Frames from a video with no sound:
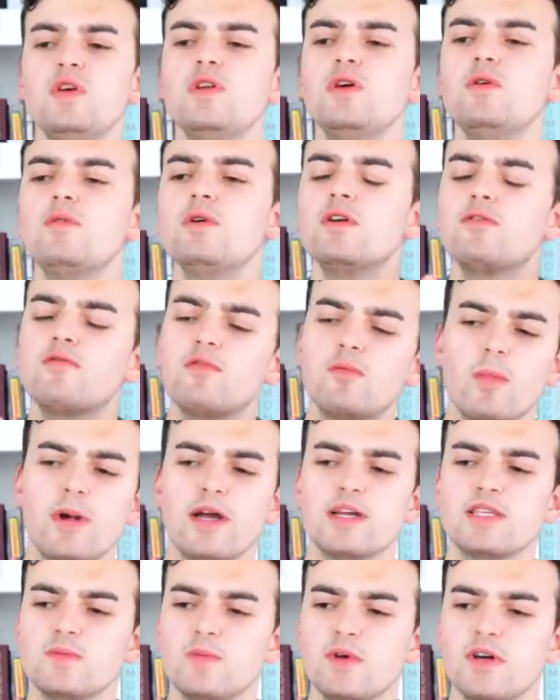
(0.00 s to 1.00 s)
You know what it
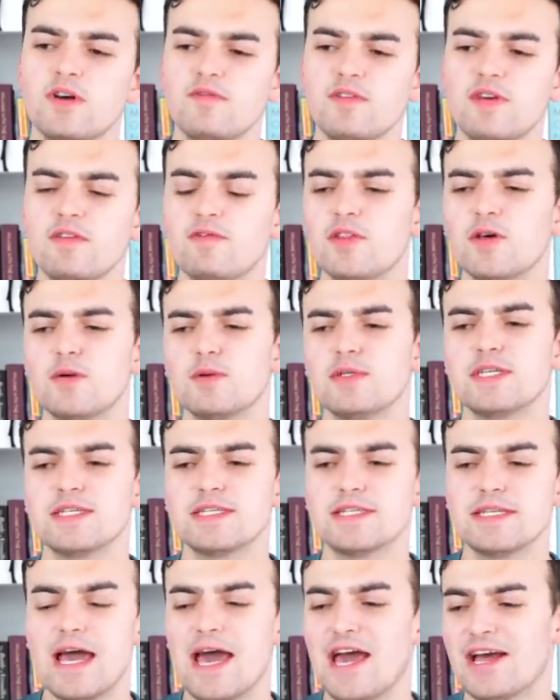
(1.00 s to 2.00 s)
reminds me of, even though it
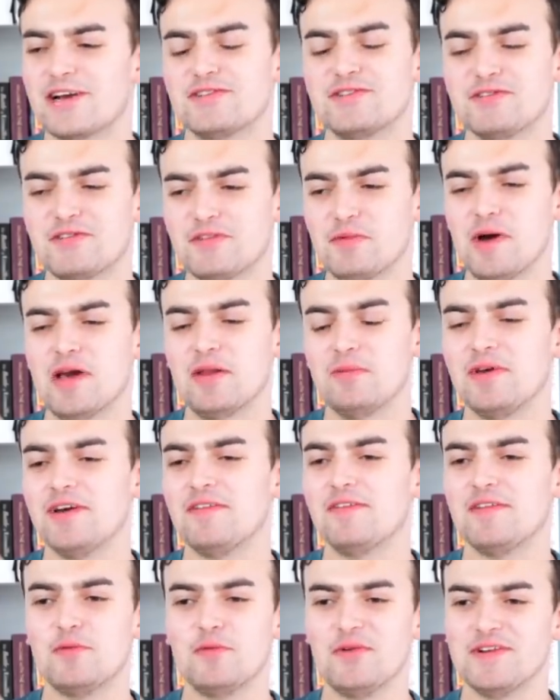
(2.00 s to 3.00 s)
doesn't actually remind me
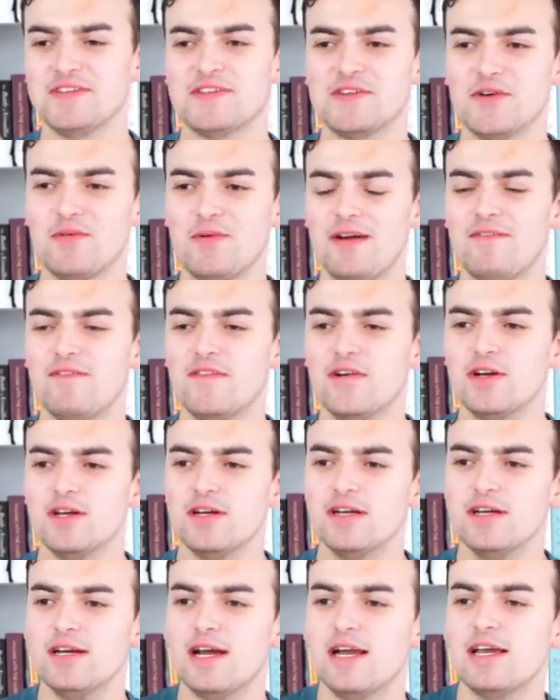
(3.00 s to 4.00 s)
of it
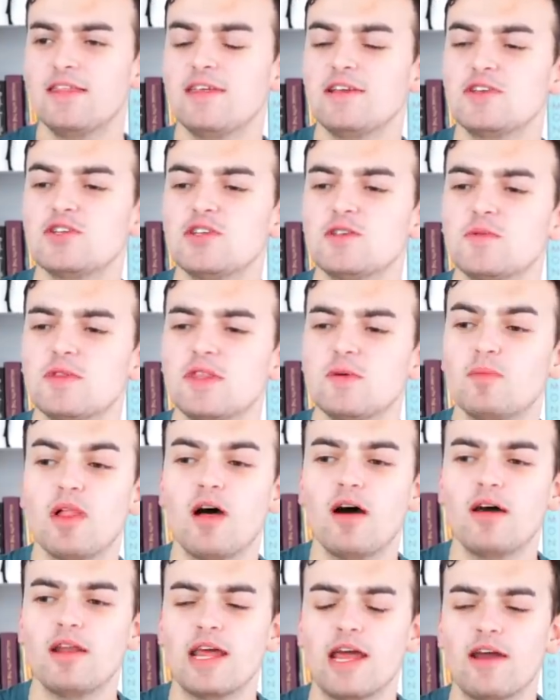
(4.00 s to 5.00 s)
whatsoever? I think just with the
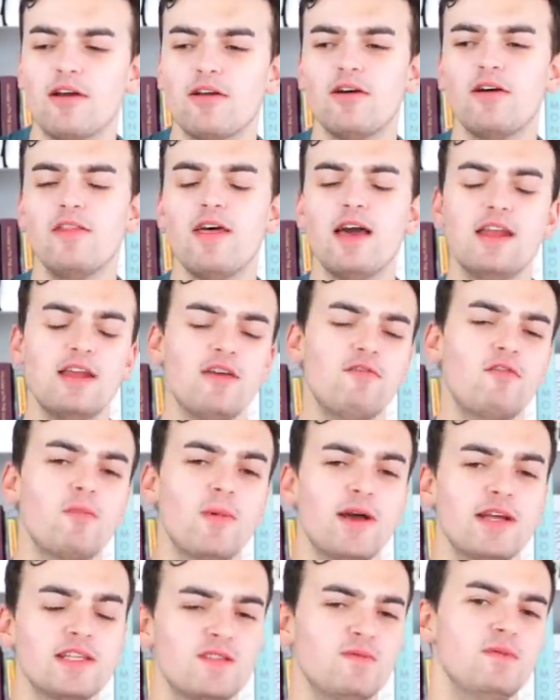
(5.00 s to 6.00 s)
blonde hair and all that, it
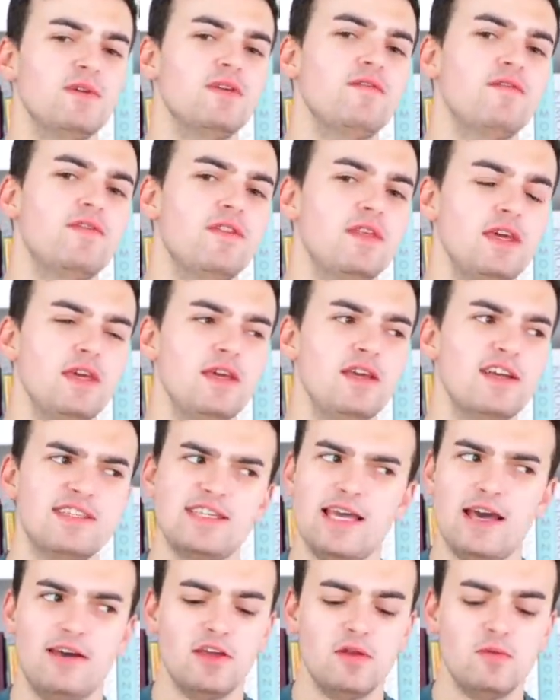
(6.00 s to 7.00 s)
reminds me of the
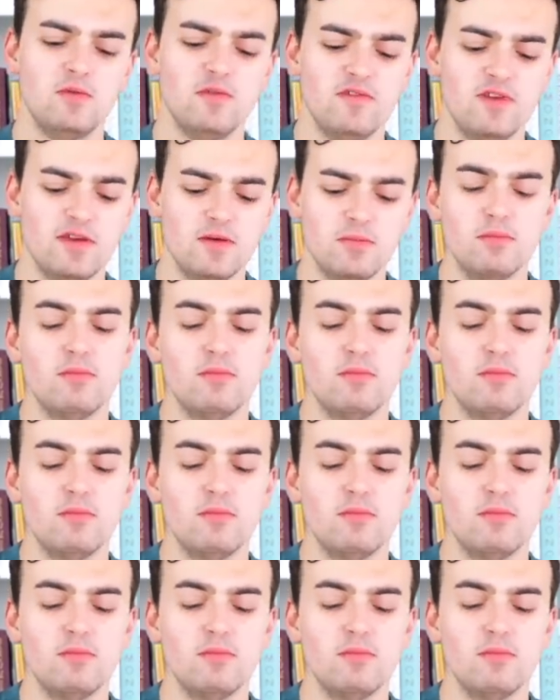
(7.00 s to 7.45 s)
Italian movie